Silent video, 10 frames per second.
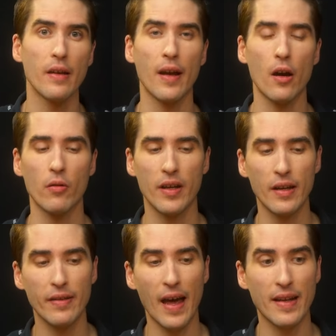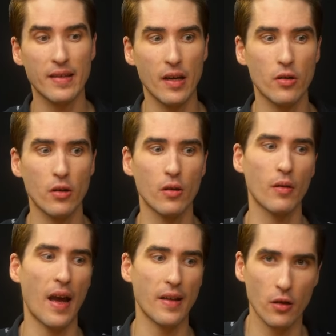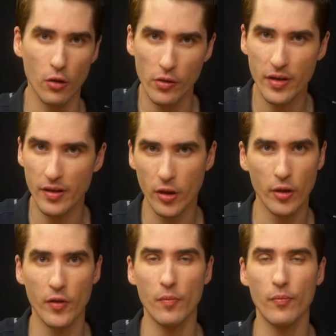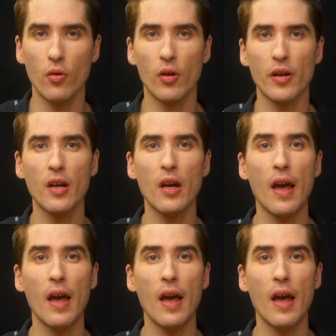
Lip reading: Now, getting that center as close to the center of your board